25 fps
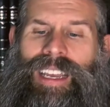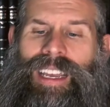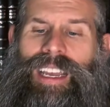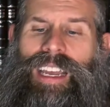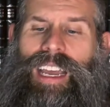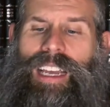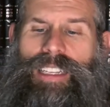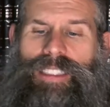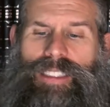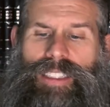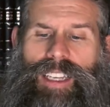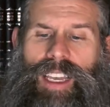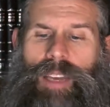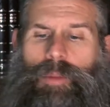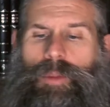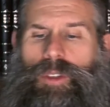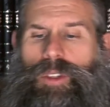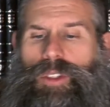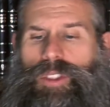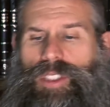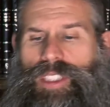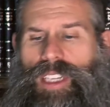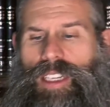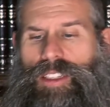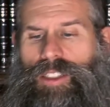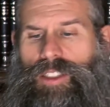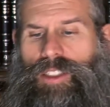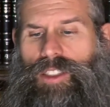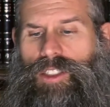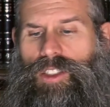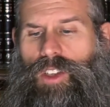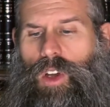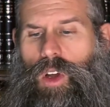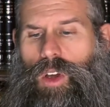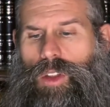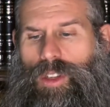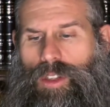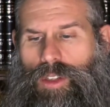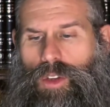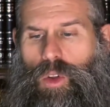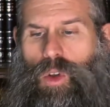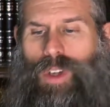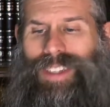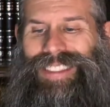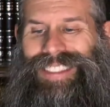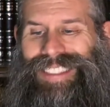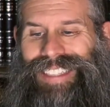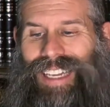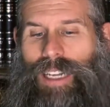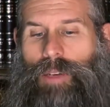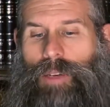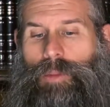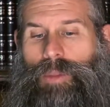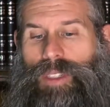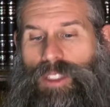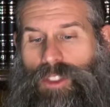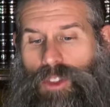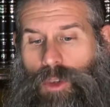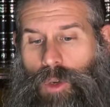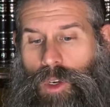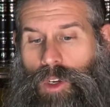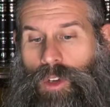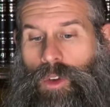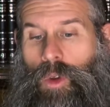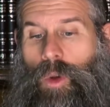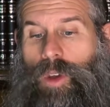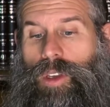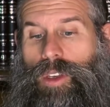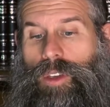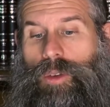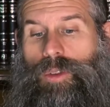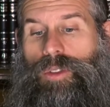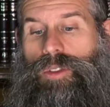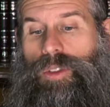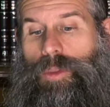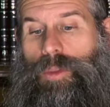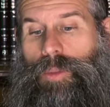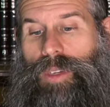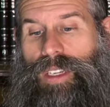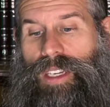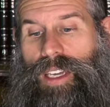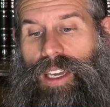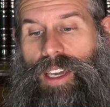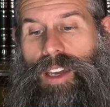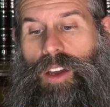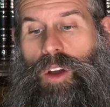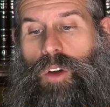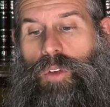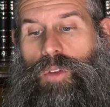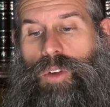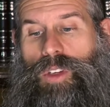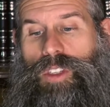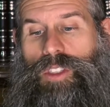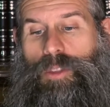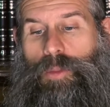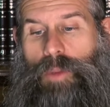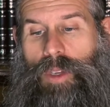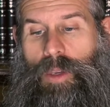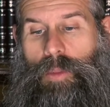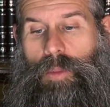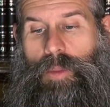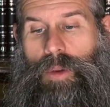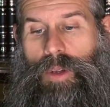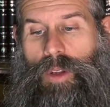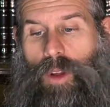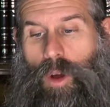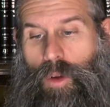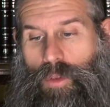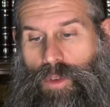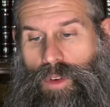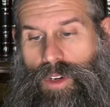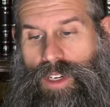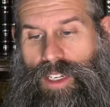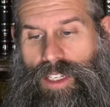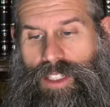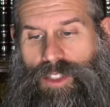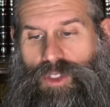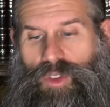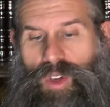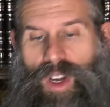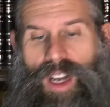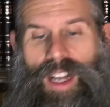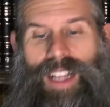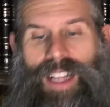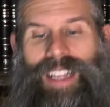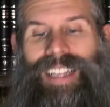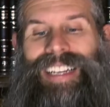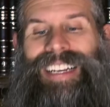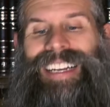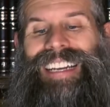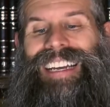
And Samuel said to Saul, the Lord sent me to anoint you to be king over his people, over Israel.